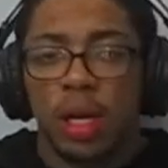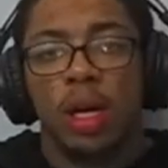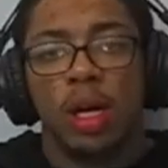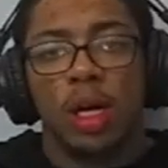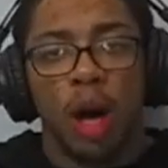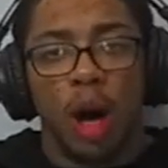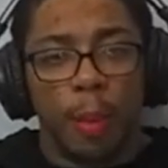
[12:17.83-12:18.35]

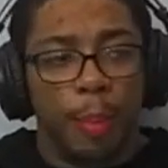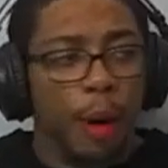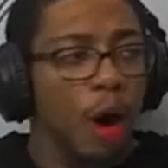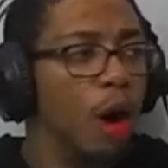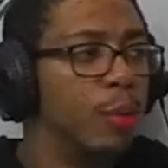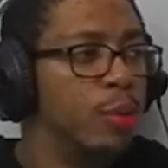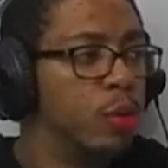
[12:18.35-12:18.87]
y'all
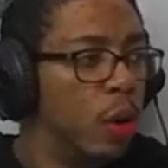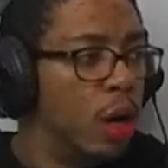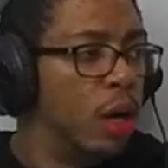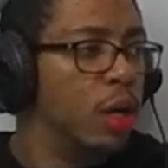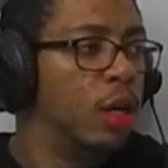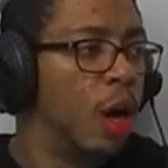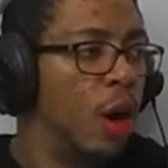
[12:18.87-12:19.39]
barbs
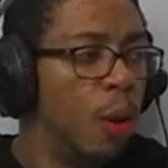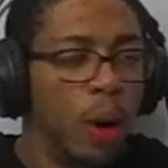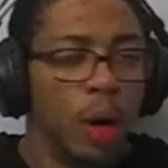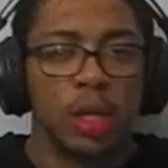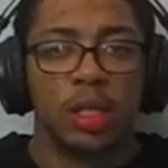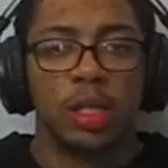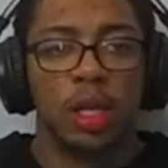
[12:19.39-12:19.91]
want y'all want
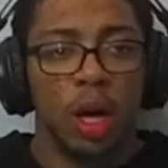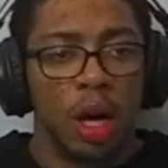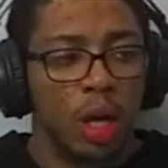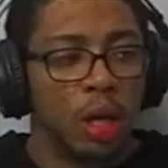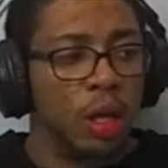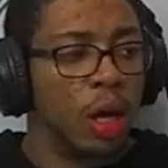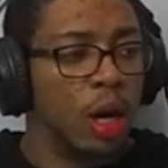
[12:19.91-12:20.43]
to see
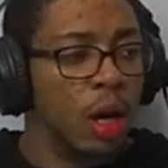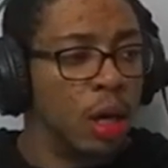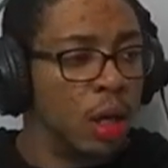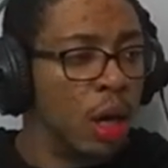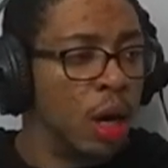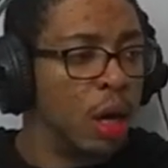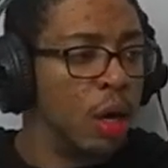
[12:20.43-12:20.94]
y'all y'all
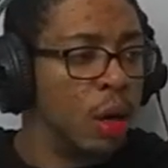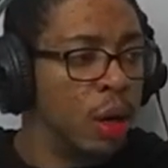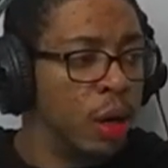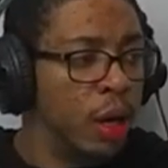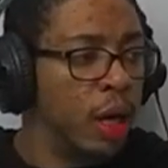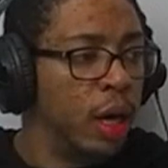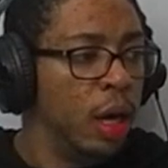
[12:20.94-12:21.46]
y'all girl
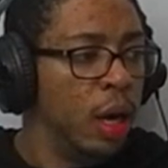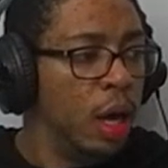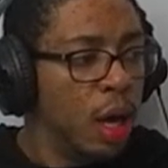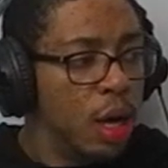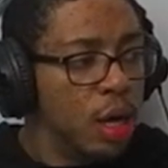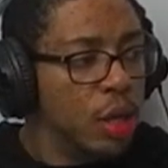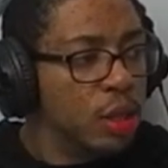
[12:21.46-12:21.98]
Nicki.
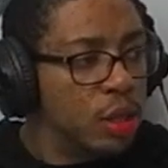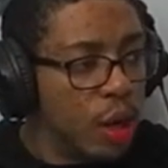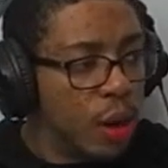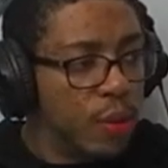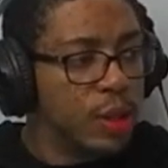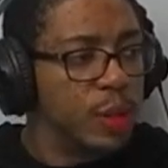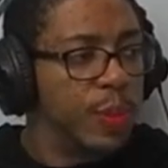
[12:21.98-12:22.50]
So
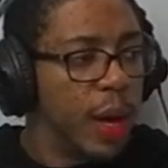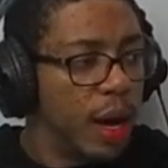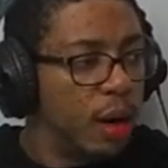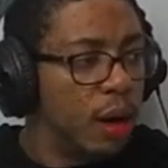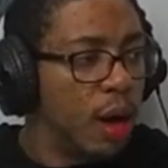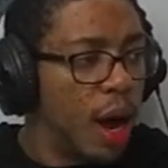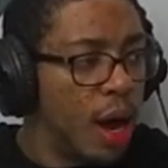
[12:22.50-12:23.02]

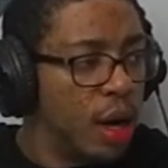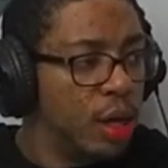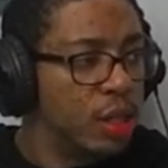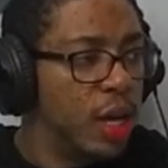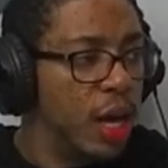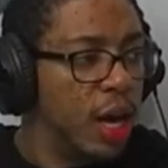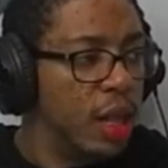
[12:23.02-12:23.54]
respect, I
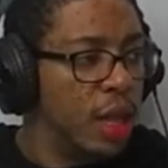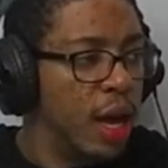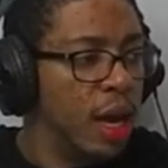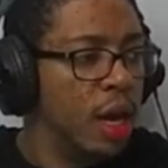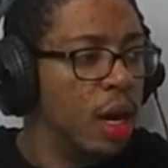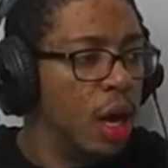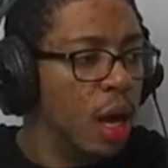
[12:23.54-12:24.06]
understand that.
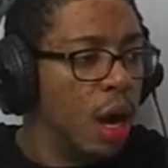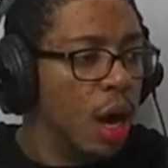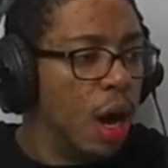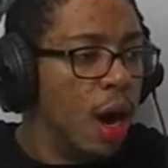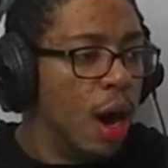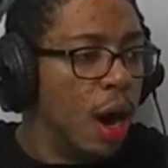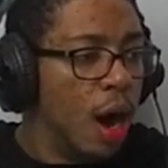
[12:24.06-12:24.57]

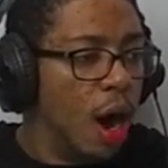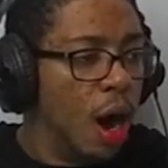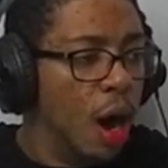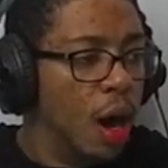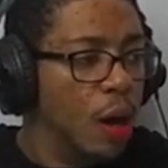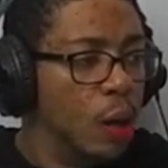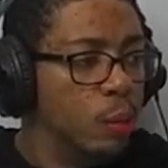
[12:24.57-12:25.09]

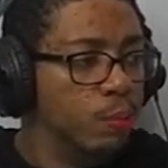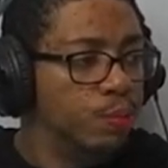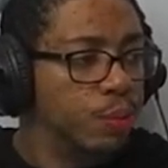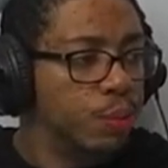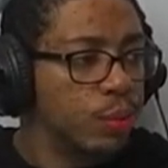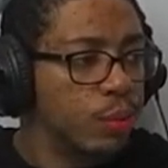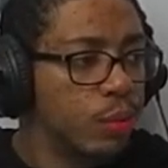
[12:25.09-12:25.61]
Um,
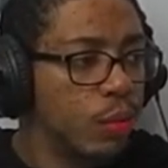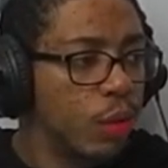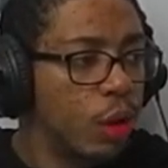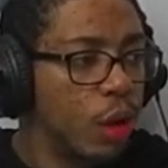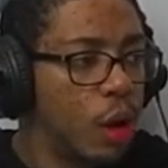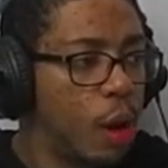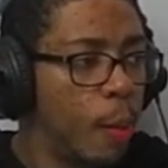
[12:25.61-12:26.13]

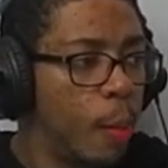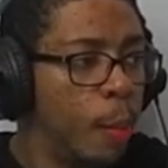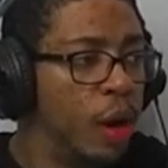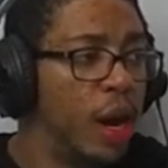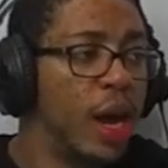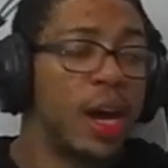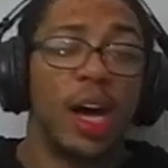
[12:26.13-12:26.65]
but
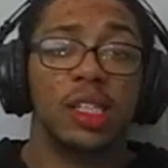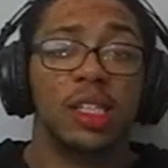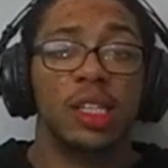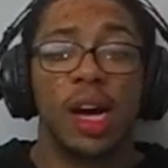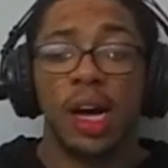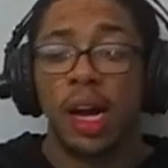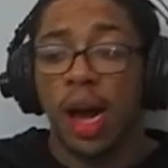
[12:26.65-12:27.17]
like I
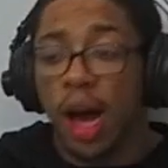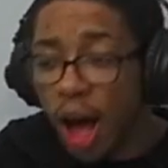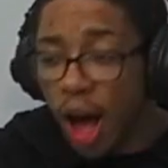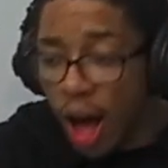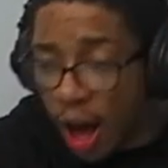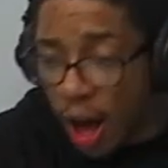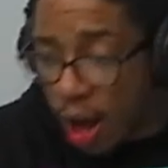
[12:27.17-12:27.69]
said,
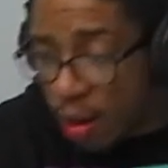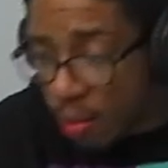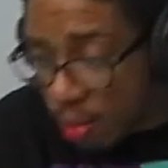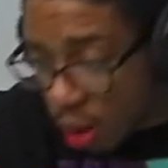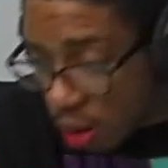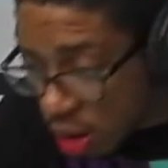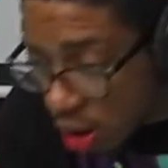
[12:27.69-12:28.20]
I'm
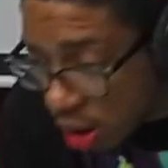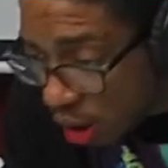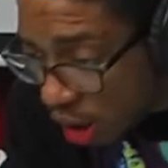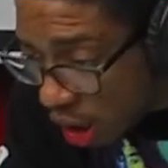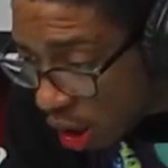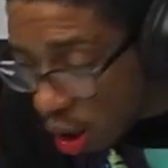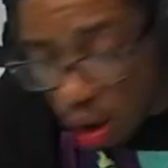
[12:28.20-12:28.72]

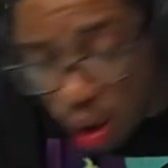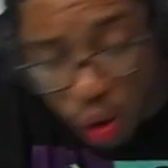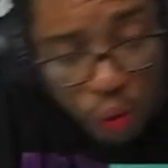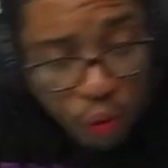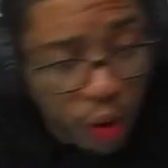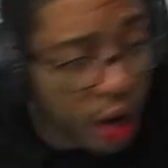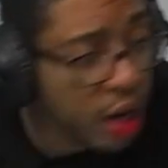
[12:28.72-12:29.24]
mostly
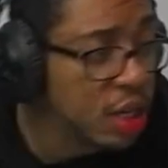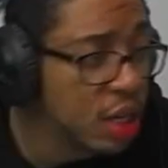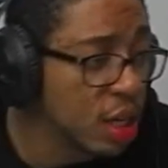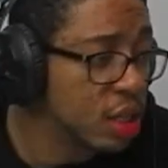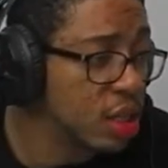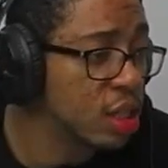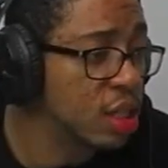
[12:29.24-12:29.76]
ready to
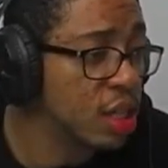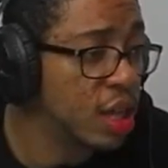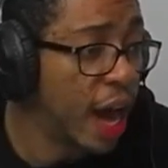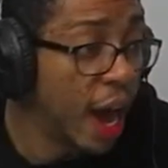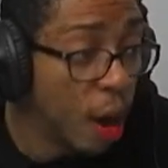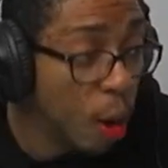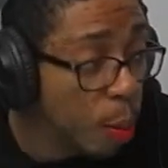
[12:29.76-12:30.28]
listen to the
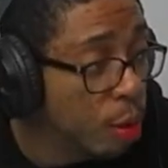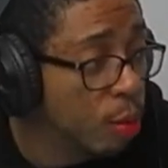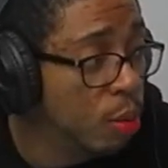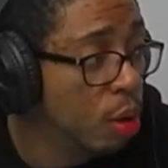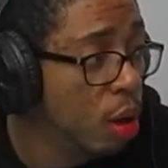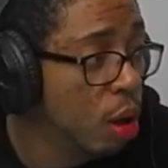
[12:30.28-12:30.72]
album.